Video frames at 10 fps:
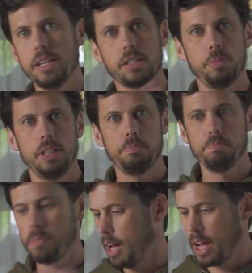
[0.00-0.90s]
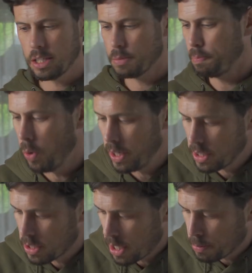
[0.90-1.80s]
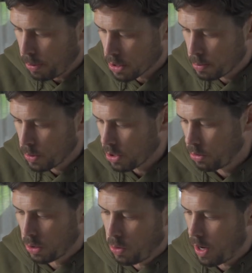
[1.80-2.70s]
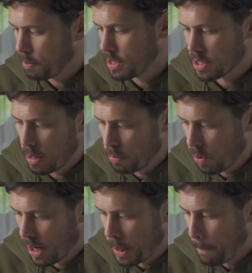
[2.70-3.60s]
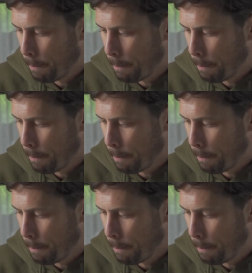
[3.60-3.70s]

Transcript: has to be as pointless as possible. So requirements, number one,